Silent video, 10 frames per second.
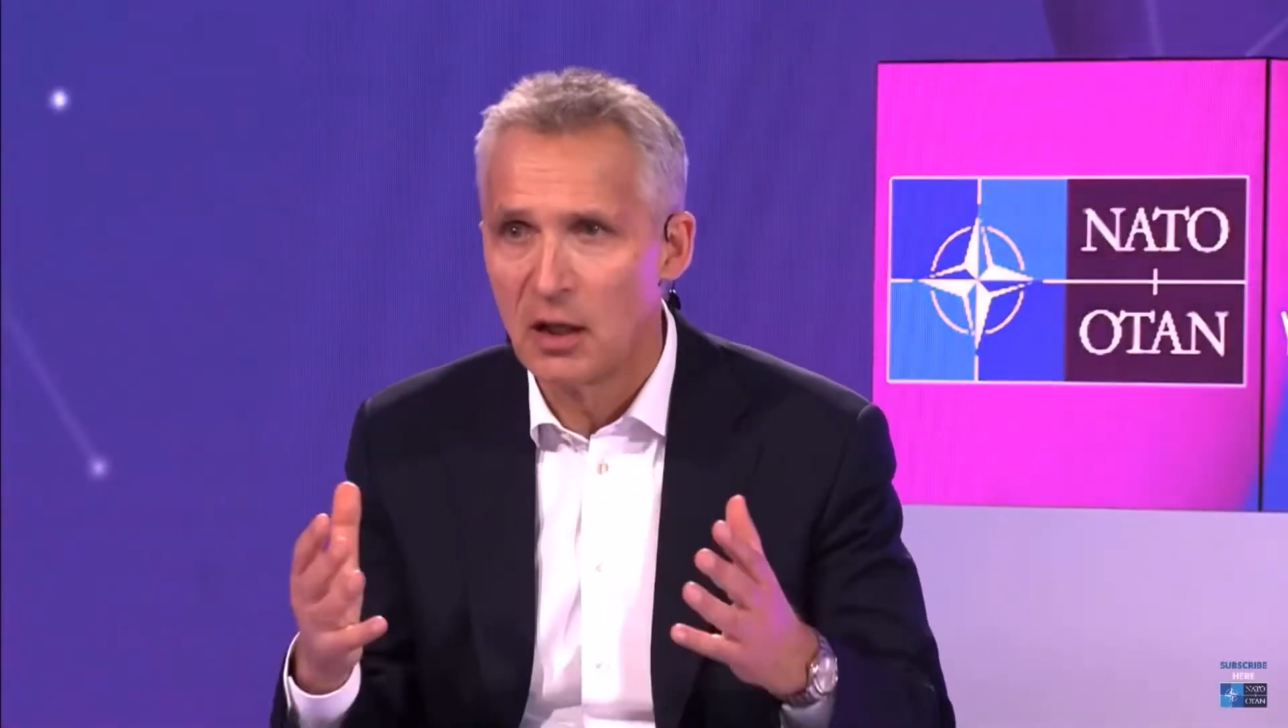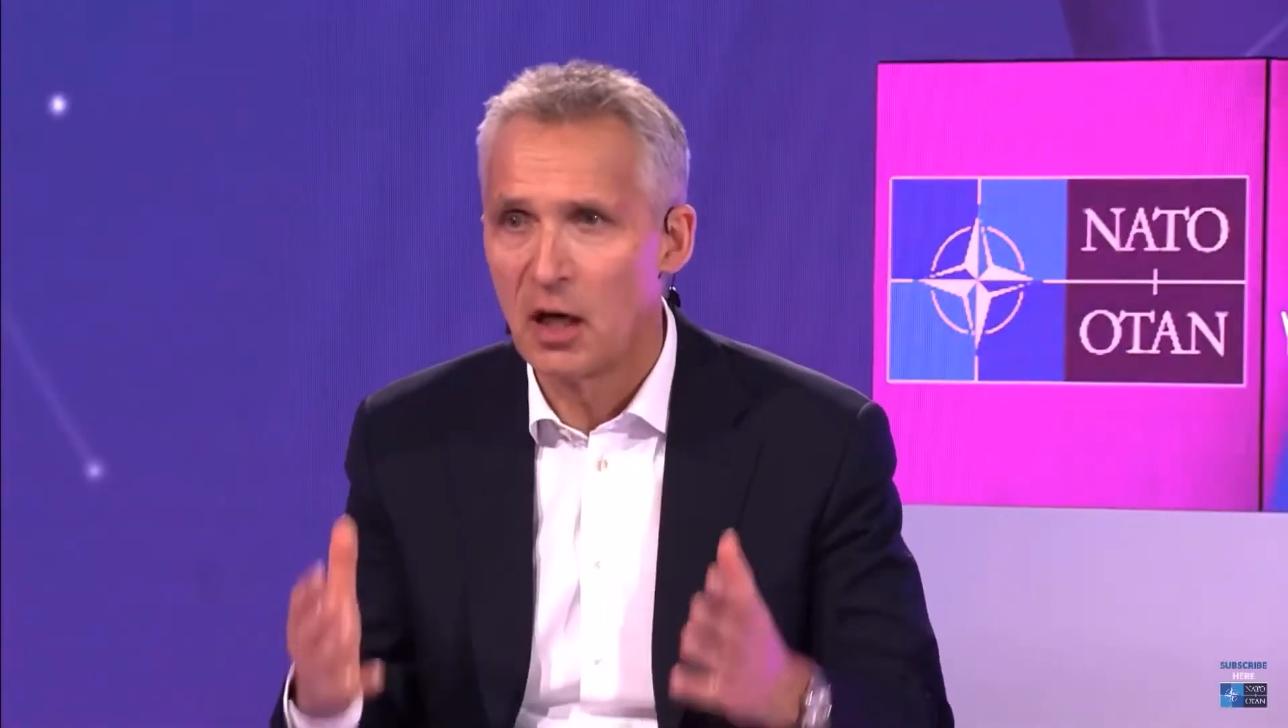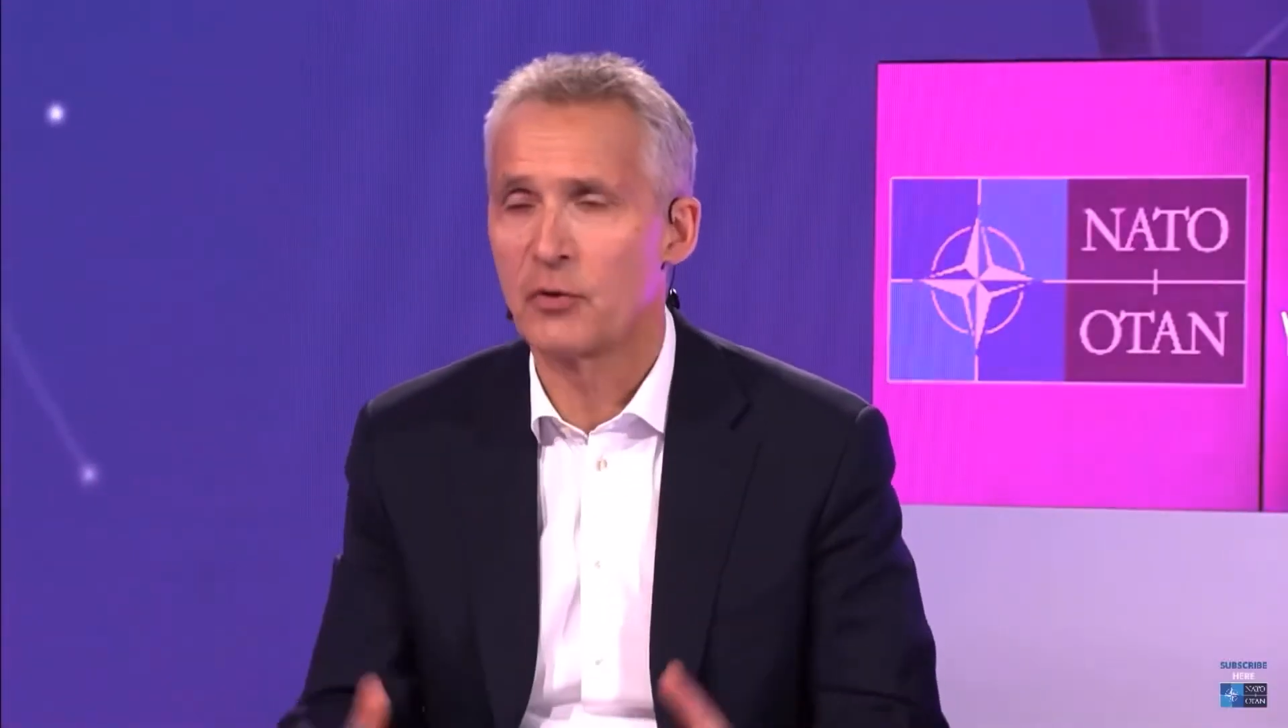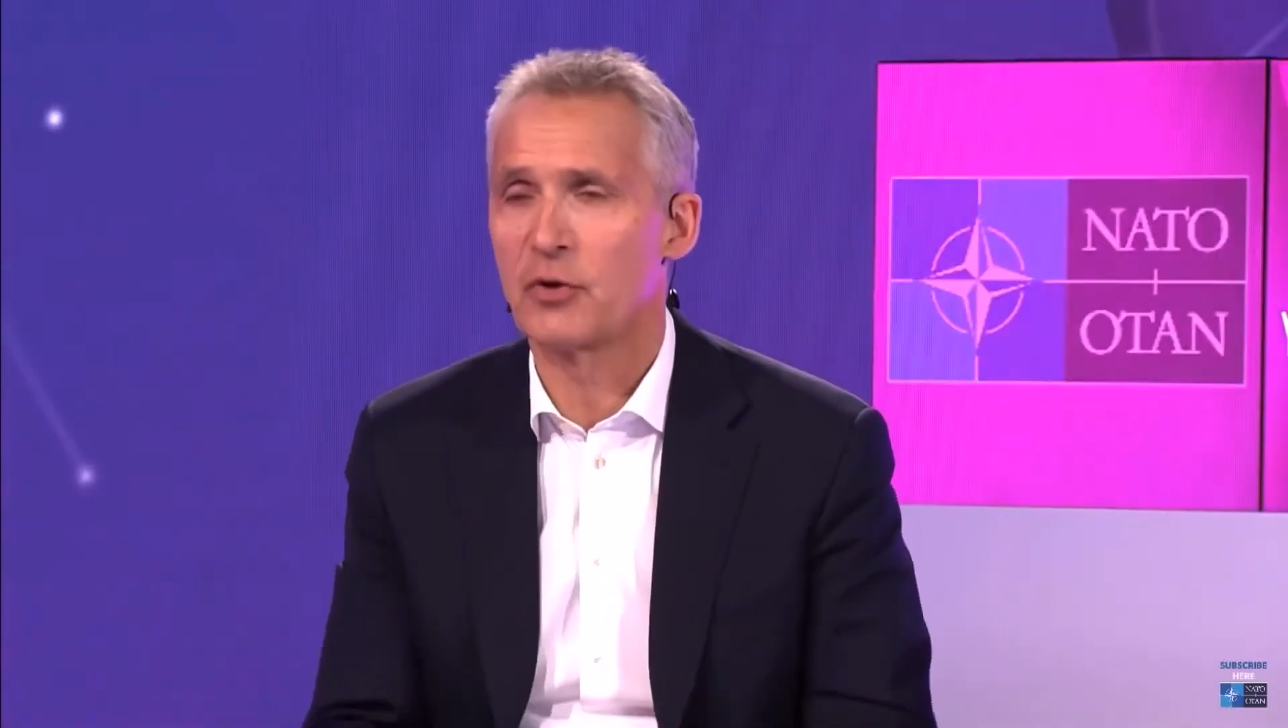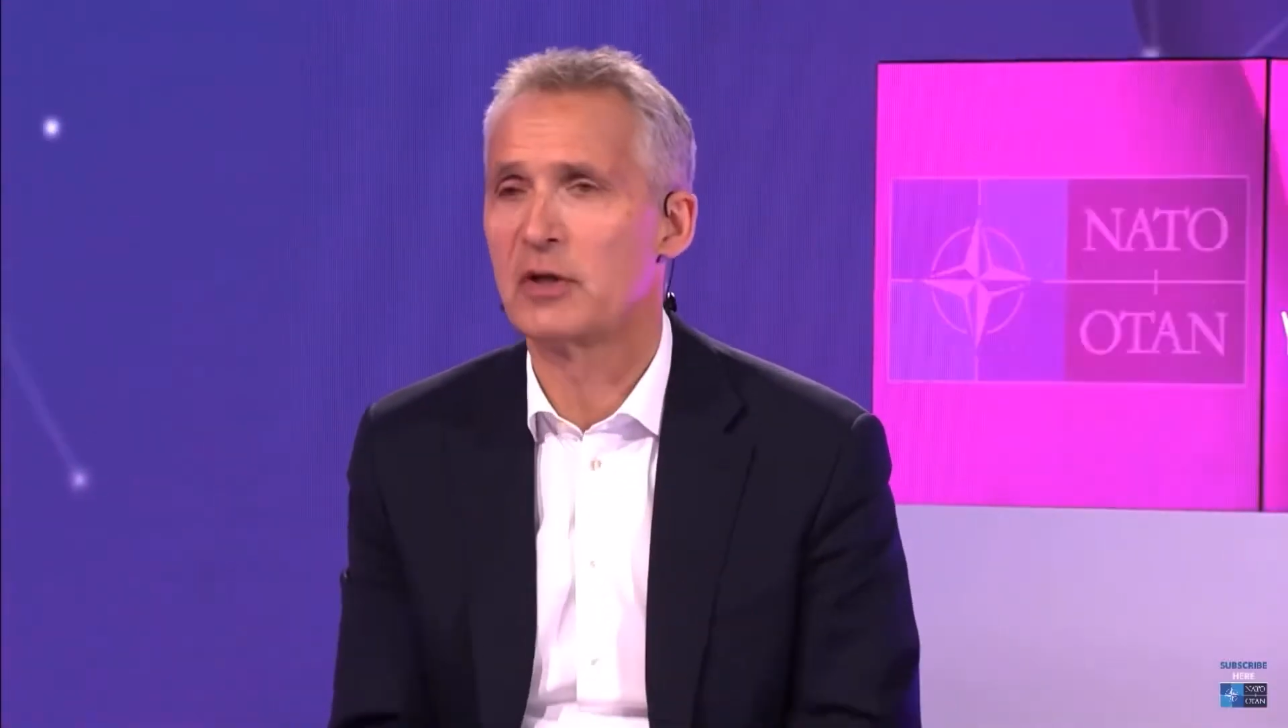
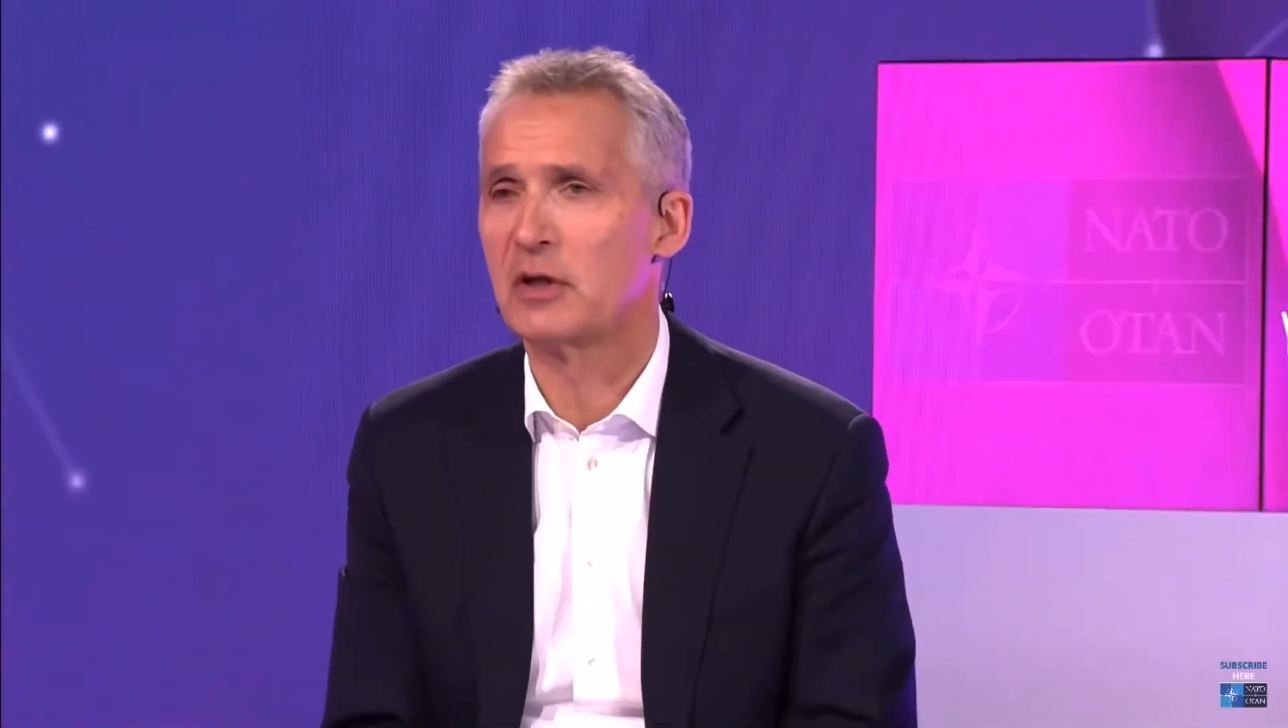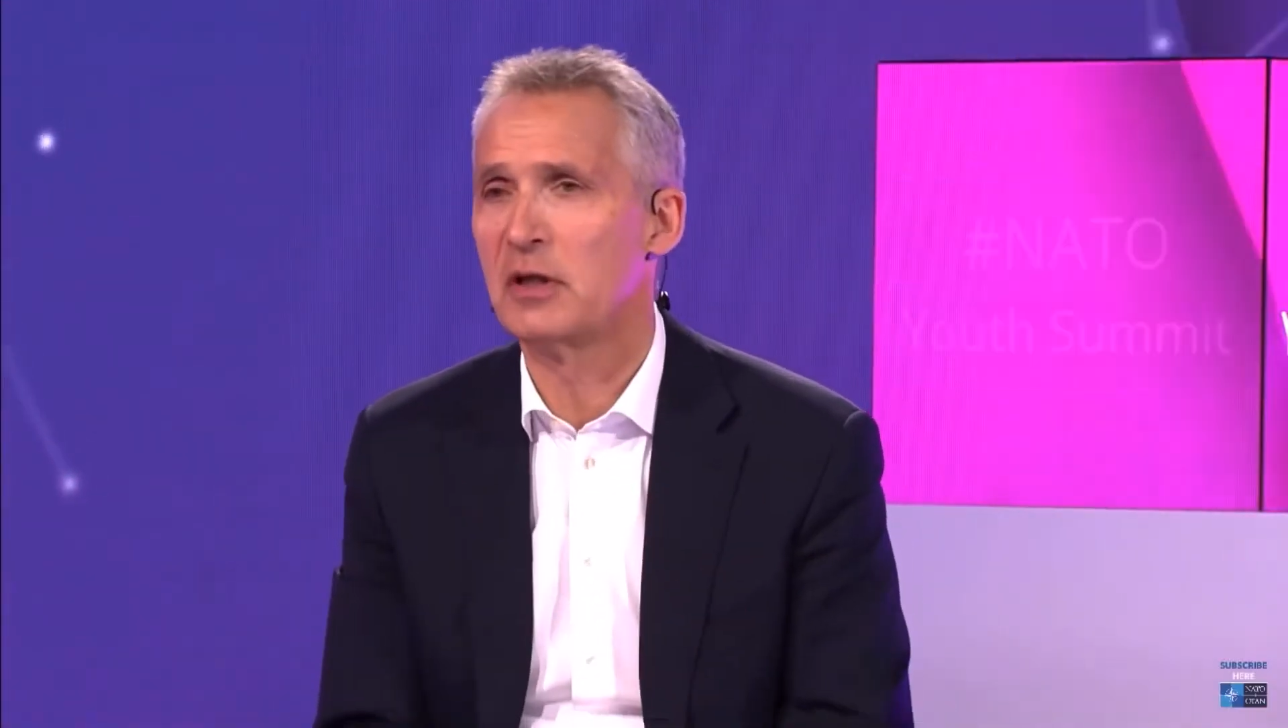our critical